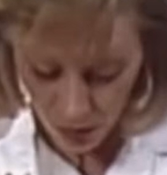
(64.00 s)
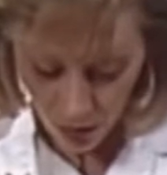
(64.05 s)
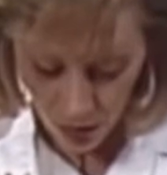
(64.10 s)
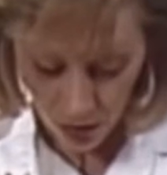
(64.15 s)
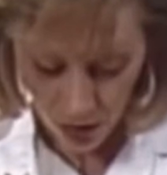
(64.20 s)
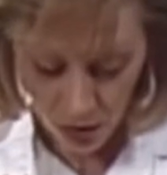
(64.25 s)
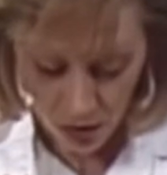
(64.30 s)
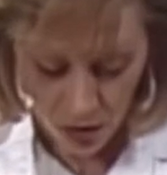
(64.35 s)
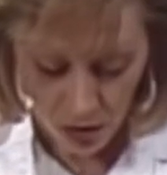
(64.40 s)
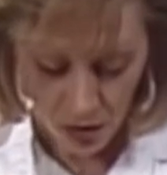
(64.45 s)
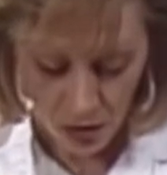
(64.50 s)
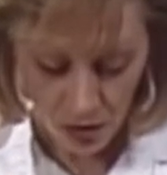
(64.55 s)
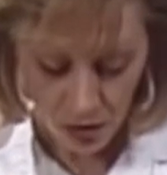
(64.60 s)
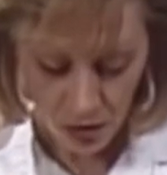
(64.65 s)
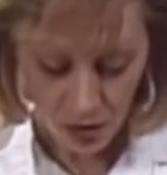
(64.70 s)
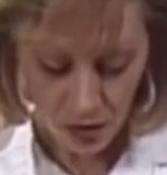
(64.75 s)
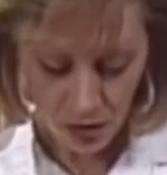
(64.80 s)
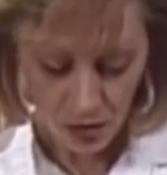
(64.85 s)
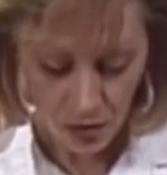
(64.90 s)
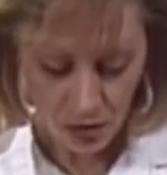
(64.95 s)

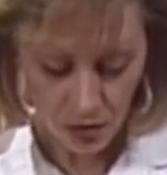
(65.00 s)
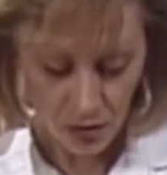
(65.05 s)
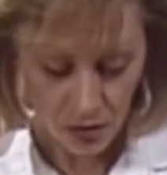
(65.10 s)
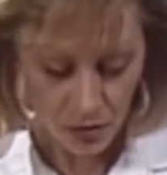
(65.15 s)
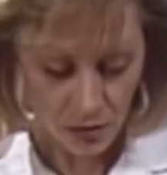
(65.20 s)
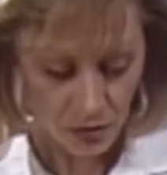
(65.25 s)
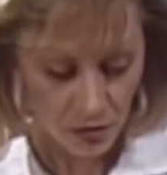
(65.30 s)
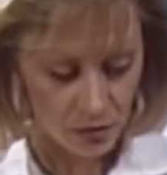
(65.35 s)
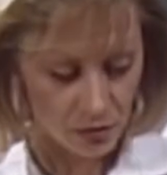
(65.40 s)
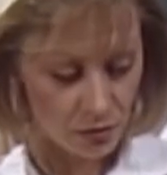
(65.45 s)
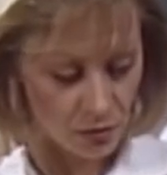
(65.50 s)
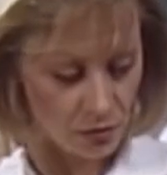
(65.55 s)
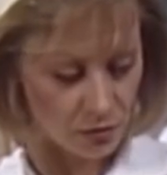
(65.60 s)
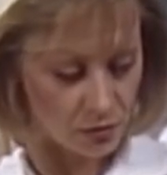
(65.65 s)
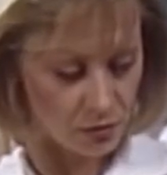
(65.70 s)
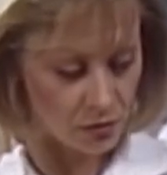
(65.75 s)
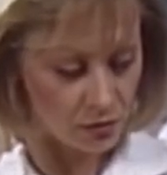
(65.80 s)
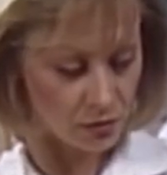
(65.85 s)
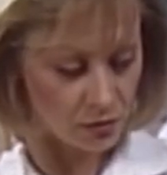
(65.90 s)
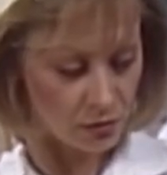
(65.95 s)

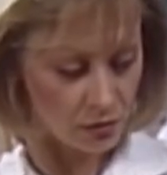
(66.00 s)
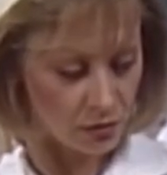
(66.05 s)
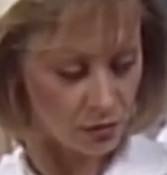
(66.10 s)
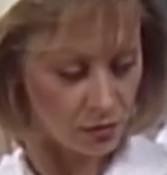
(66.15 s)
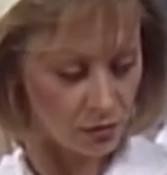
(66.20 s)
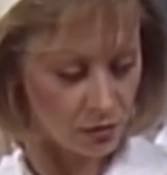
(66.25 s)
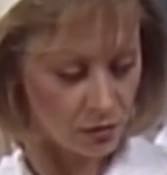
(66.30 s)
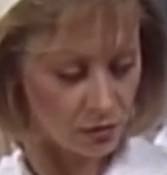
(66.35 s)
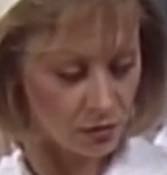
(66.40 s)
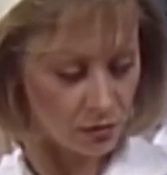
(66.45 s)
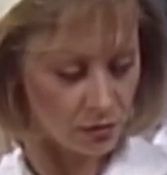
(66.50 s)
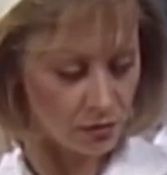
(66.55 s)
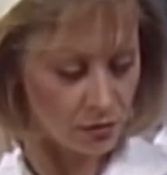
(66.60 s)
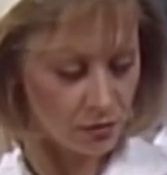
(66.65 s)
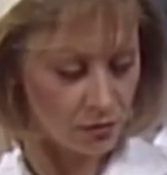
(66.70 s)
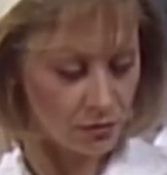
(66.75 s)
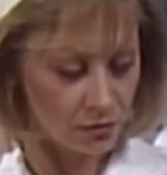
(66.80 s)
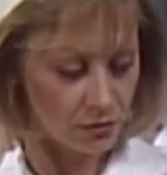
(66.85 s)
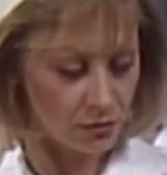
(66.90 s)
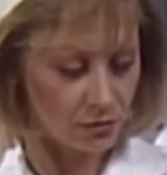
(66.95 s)

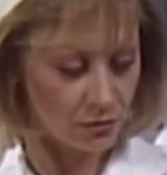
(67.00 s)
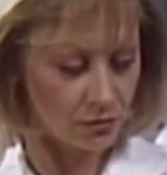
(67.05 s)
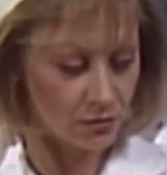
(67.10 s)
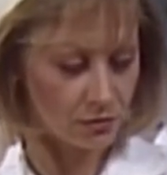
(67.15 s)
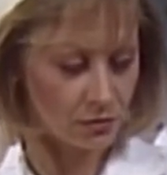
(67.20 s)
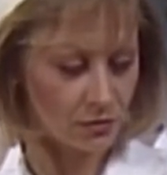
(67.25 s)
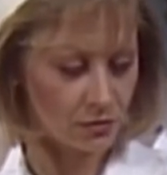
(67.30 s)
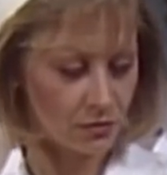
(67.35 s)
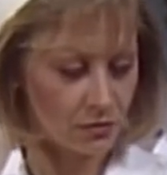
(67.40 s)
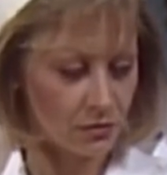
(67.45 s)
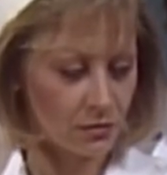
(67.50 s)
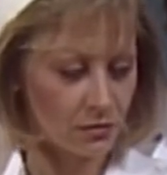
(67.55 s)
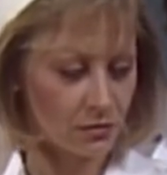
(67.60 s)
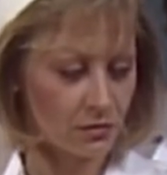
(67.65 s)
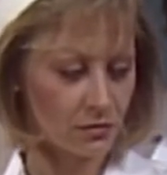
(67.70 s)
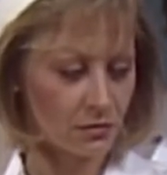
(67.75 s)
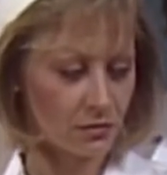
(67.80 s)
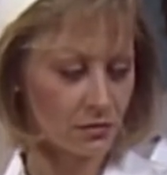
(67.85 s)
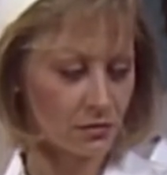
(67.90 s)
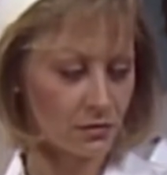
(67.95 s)

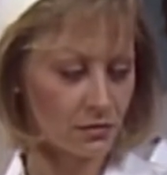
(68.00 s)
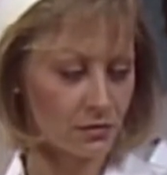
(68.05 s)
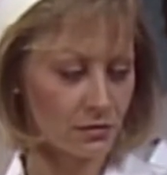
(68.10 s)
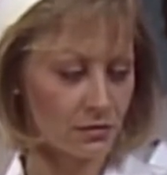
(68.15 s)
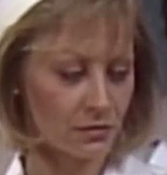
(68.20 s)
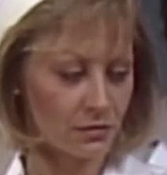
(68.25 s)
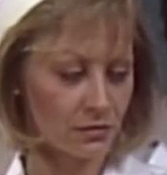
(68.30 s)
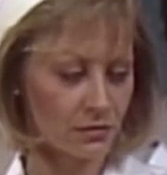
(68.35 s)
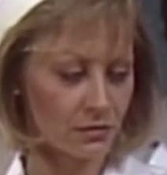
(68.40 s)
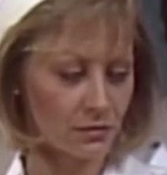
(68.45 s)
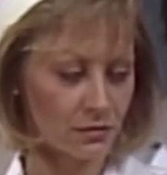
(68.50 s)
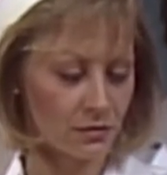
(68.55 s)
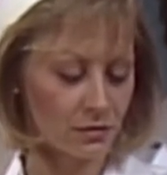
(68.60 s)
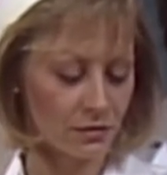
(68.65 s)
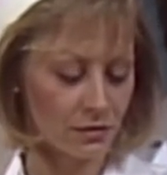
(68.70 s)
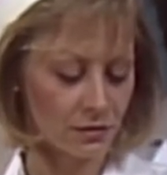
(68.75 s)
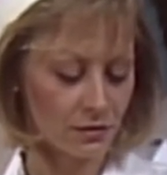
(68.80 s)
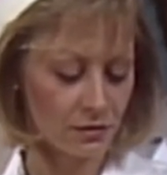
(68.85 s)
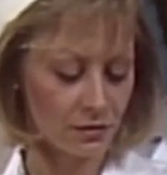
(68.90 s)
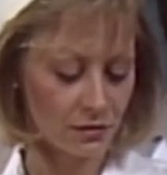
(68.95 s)

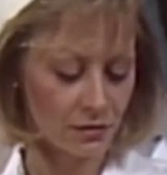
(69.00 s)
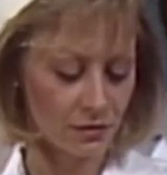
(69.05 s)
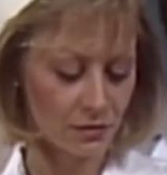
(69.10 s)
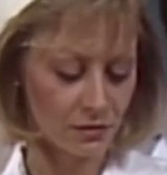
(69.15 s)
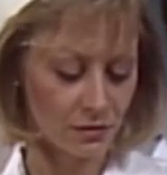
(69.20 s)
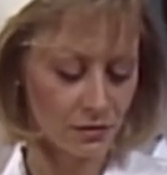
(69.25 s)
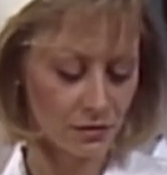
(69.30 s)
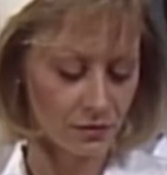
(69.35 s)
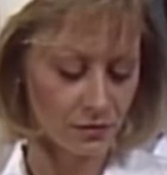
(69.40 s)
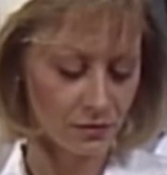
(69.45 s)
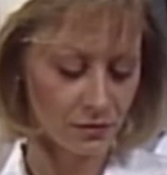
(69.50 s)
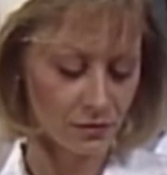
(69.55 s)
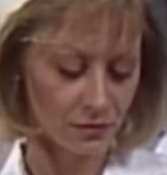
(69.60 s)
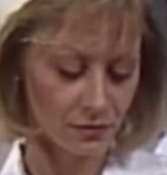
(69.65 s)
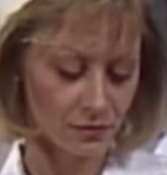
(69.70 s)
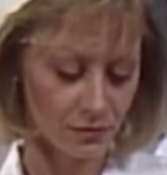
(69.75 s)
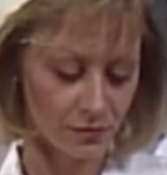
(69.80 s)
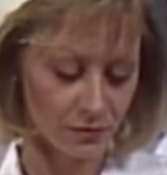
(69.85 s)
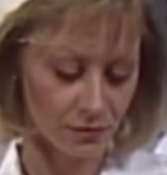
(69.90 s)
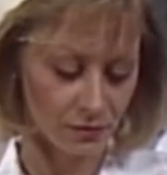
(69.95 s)

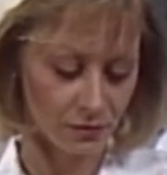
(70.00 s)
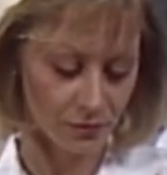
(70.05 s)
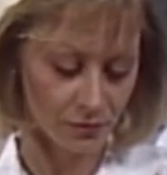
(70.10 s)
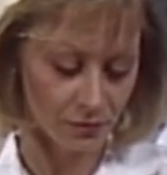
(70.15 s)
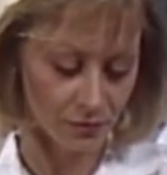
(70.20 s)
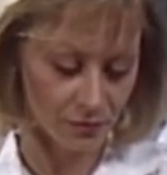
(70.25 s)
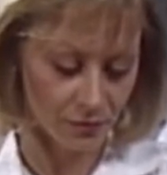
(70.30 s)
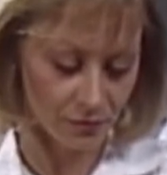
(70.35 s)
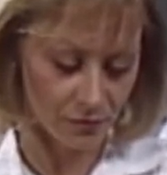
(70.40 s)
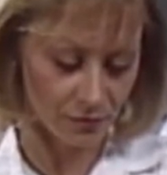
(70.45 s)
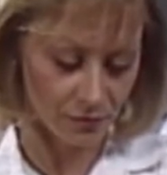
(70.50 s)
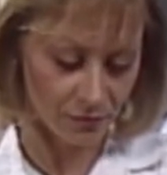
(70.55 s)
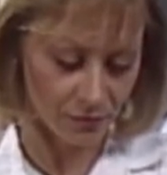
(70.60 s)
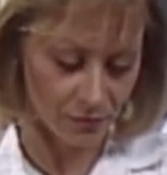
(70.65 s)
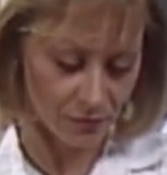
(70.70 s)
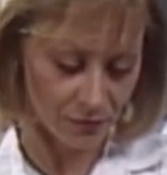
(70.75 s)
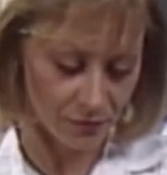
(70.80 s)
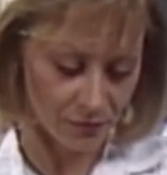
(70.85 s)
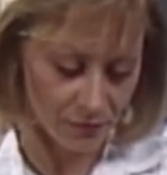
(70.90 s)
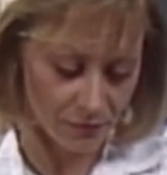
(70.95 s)

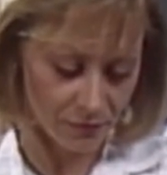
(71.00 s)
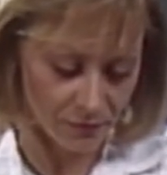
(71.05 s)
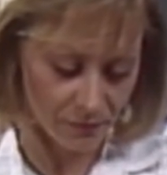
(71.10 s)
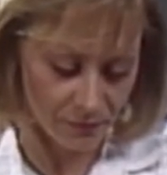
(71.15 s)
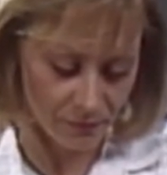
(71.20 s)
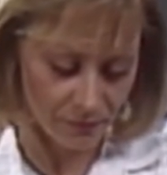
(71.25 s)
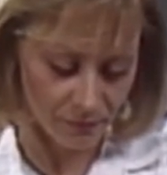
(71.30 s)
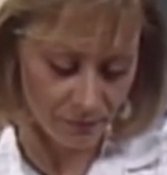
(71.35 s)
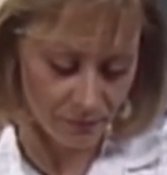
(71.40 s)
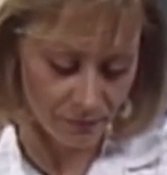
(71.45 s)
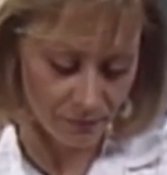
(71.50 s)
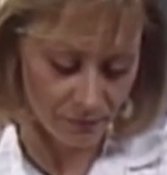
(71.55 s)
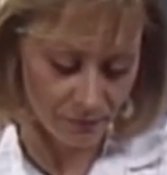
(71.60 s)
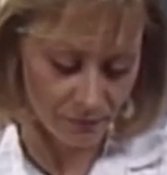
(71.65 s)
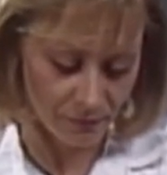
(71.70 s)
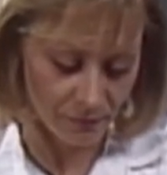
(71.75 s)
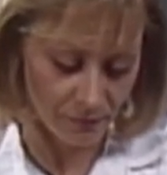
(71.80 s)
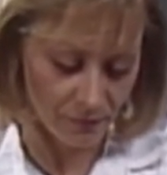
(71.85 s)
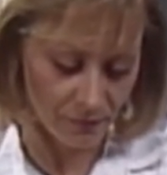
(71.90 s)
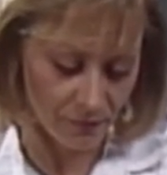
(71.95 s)
(not speaking)